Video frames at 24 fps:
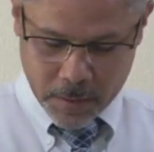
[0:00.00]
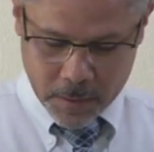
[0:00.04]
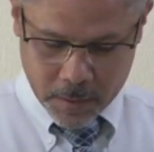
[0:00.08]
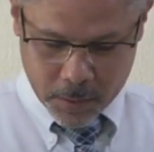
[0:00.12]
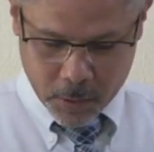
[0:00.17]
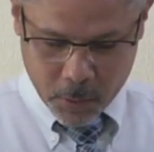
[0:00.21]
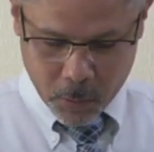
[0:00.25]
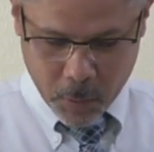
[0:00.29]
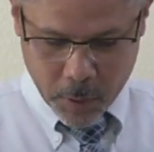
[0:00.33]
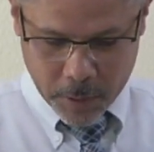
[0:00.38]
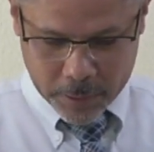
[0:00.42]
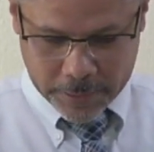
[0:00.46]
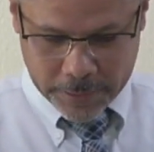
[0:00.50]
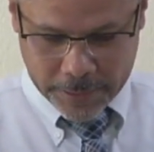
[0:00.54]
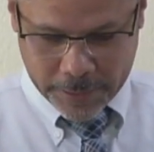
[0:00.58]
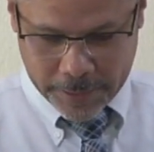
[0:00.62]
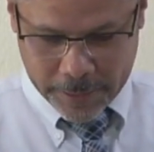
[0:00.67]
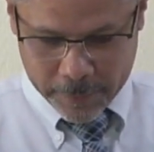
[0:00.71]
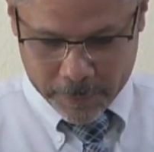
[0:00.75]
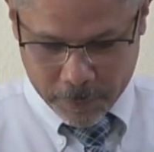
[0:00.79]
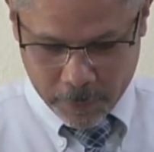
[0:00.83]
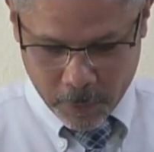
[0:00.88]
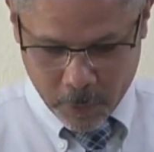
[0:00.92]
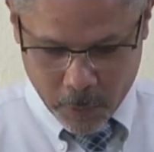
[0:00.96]
The worldly
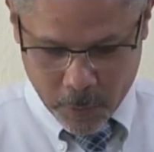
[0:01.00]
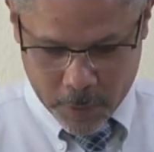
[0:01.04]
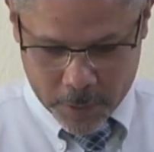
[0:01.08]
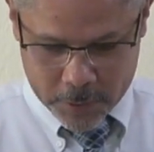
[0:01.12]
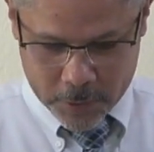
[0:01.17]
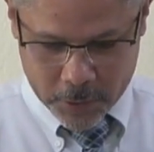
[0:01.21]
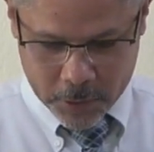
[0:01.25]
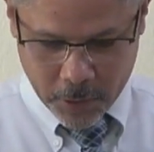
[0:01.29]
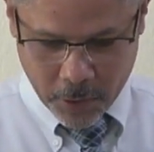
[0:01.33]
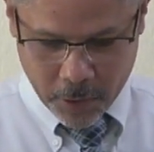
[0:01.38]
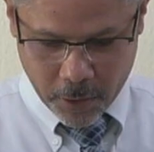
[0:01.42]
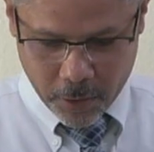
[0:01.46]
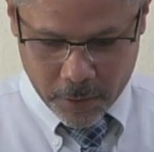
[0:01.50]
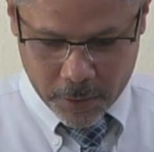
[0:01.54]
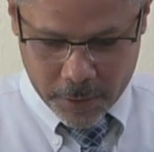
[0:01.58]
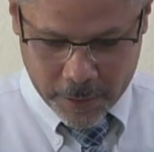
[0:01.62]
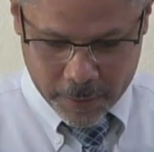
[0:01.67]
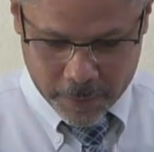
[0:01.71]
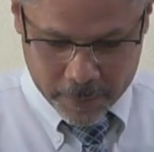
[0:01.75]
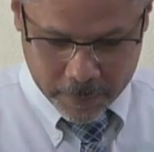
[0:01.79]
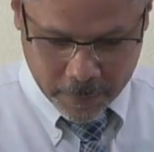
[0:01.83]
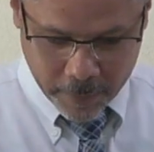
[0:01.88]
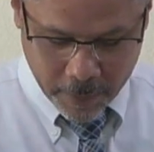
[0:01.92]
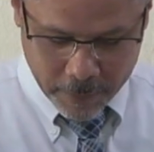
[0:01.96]
influence not
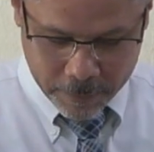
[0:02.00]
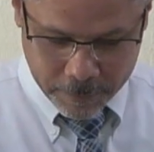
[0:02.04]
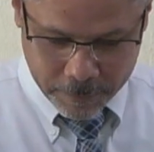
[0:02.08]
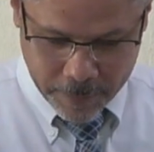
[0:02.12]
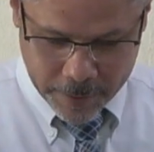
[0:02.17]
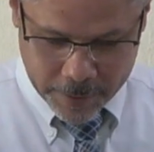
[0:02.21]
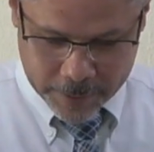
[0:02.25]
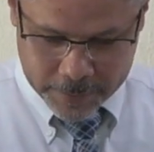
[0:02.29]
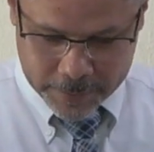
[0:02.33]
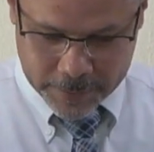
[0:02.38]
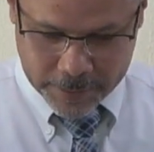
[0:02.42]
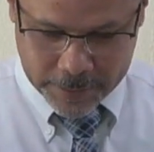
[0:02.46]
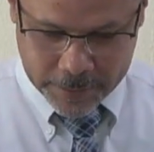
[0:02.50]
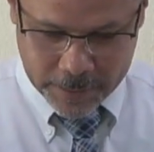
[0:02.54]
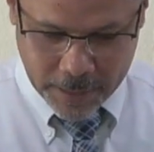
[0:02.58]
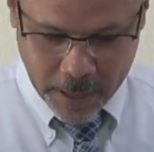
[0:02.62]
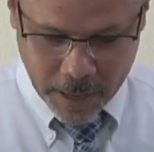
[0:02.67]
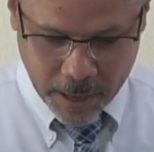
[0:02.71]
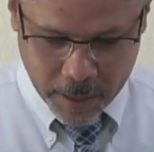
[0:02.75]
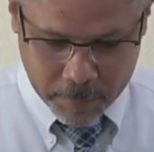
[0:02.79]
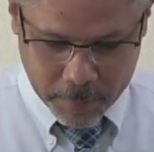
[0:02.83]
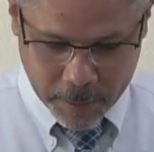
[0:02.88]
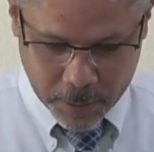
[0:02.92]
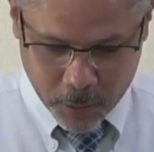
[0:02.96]
only affects the
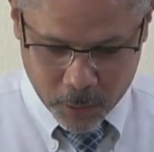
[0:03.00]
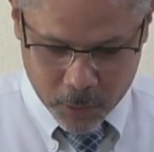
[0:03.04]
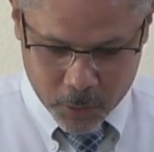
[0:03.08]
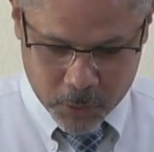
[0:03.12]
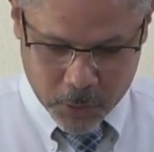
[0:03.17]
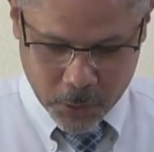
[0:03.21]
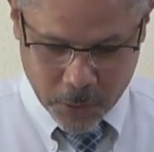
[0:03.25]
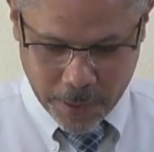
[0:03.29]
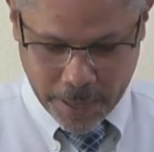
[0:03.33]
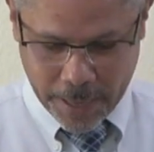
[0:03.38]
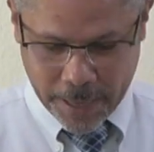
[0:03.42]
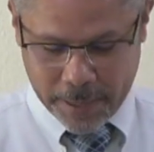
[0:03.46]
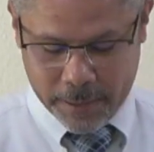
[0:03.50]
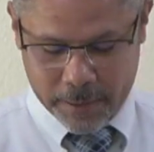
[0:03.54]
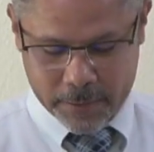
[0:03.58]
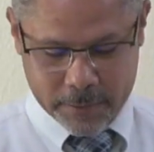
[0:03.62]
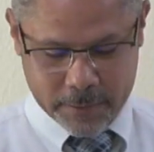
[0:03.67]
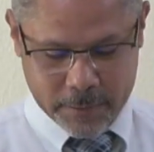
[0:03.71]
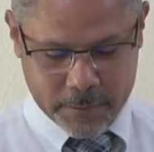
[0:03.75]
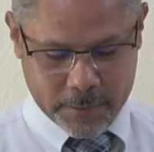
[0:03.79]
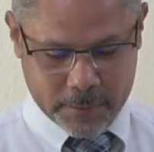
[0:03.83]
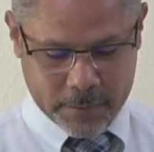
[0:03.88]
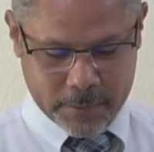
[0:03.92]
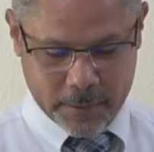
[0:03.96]
young, but also
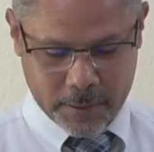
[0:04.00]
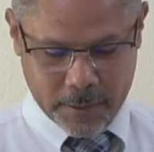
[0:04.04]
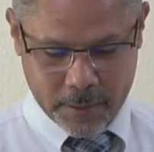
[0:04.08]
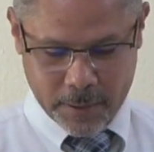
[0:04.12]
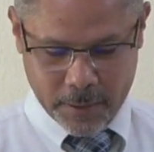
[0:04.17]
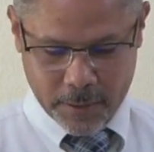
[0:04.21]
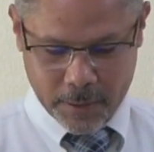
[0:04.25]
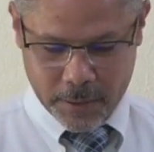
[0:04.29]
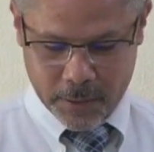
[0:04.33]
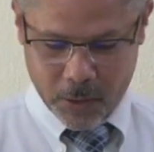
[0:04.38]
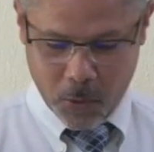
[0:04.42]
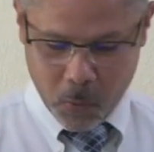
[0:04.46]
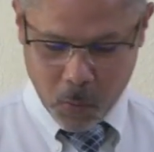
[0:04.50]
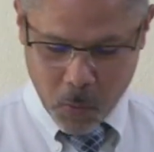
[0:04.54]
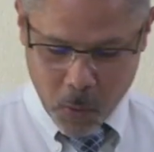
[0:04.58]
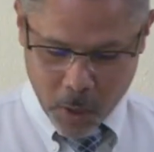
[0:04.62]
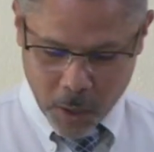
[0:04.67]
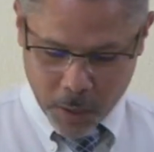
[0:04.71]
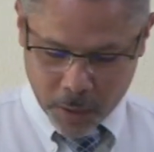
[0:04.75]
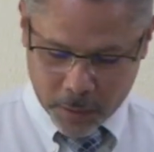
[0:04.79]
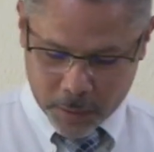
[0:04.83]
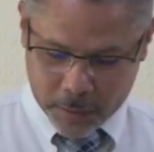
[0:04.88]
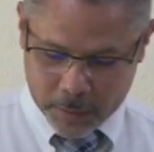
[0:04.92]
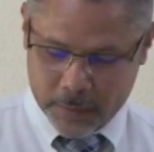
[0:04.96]
adults. The
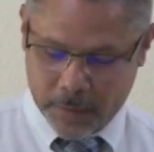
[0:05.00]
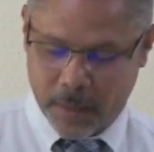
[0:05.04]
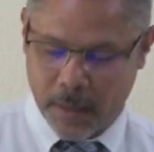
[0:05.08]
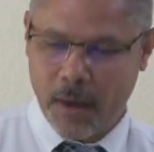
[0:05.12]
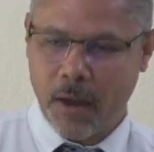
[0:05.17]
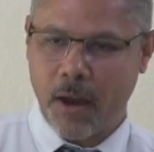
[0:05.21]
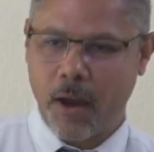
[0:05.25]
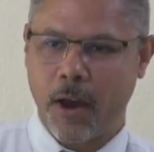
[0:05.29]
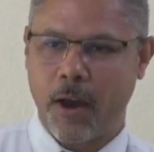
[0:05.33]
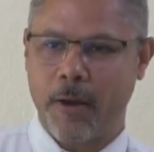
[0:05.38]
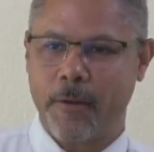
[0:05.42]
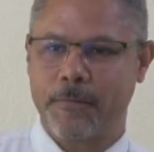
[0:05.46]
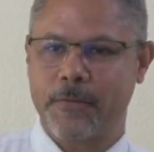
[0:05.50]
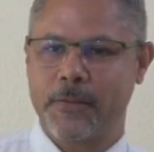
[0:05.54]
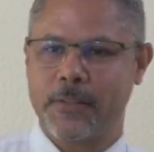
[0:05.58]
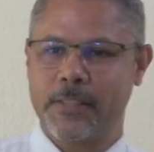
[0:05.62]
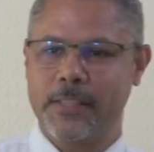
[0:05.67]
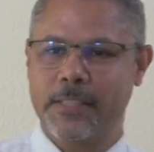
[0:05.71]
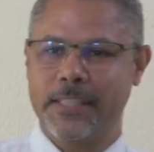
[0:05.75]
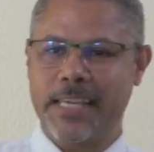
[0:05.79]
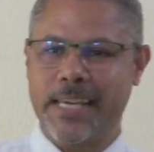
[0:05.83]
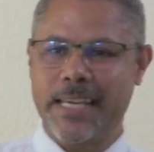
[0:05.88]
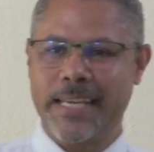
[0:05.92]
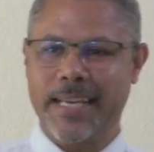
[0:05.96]
world of
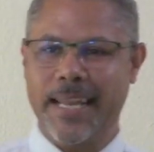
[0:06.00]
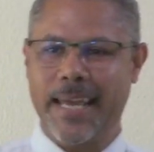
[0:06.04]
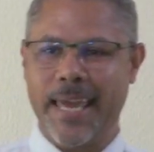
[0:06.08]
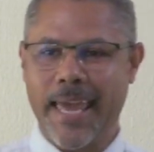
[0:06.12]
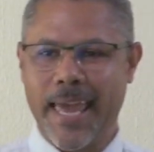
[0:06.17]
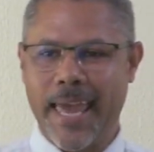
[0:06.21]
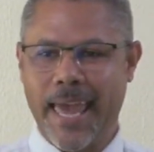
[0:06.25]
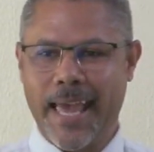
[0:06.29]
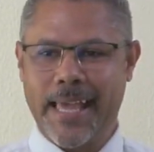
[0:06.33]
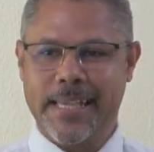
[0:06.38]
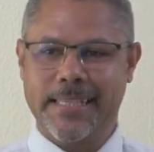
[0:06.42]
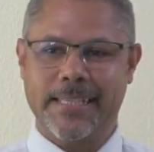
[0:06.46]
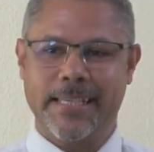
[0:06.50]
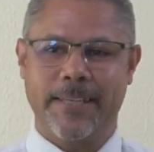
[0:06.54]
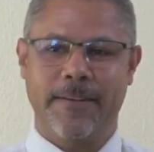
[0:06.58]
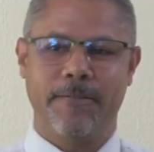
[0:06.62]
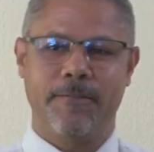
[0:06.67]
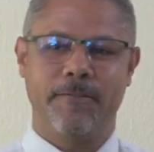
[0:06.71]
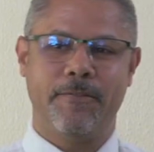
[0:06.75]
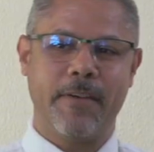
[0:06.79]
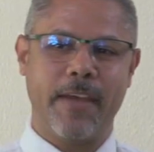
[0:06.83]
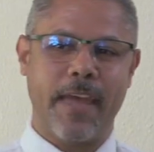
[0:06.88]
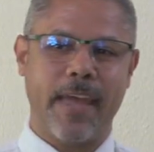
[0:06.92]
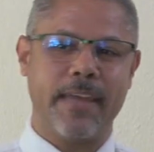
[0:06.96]
sin has
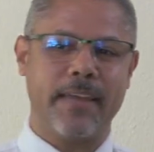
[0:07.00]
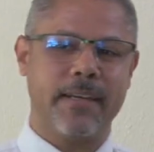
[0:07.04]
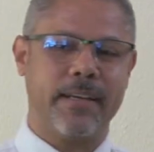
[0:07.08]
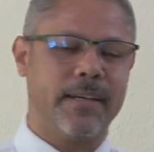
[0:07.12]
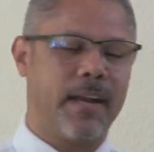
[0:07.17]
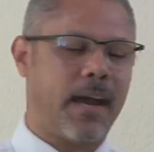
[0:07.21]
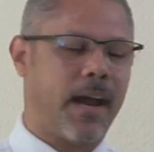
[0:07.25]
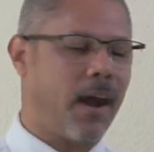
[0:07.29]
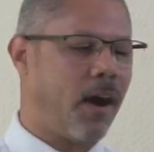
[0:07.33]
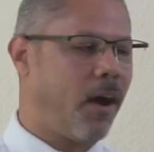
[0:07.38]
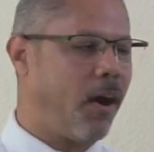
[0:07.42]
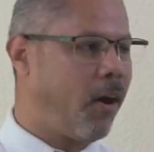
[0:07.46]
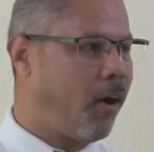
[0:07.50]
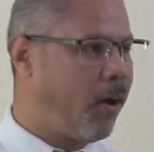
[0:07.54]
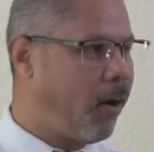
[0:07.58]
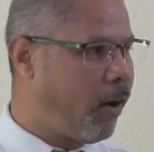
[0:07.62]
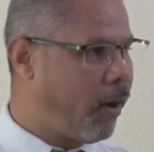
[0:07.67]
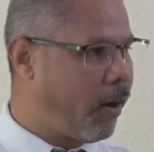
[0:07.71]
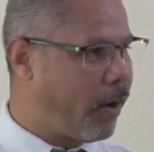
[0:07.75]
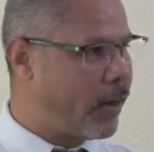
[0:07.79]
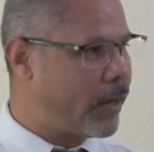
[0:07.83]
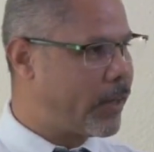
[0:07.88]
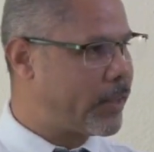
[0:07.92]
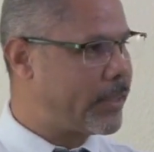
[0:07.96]
invaded our
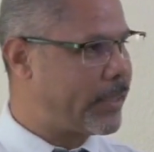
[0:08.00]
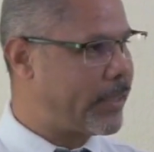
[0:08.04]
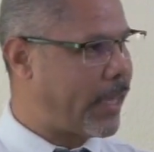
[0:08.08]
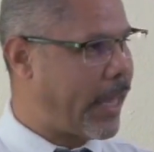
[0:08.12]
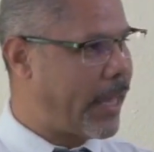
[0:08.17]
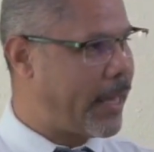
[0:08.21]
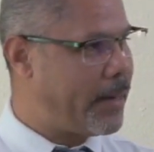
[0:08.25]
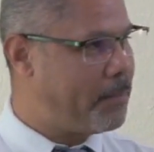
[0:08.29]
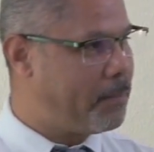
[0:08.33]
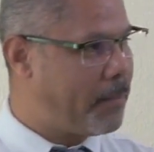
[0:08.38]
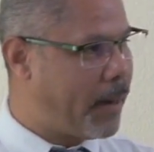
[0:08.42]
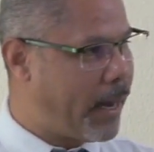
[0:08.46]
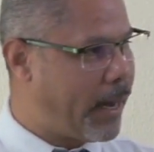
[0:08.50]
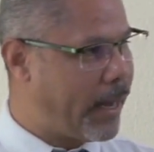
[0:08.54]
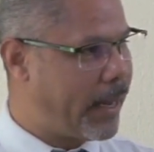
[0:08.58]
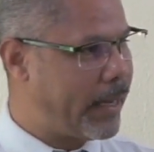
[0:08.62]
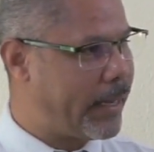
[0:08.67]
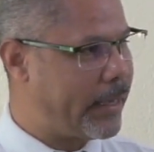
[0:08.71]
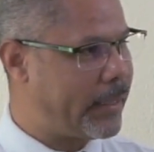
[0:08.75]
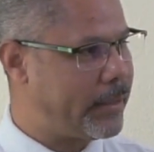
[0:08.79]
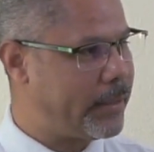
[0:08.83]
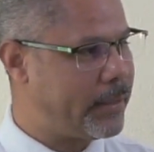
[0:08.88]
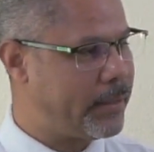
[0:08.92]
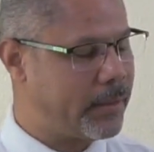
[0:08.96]
hearts and
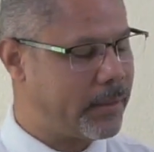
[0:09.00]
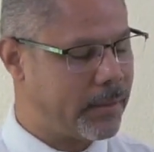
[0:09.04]
mind.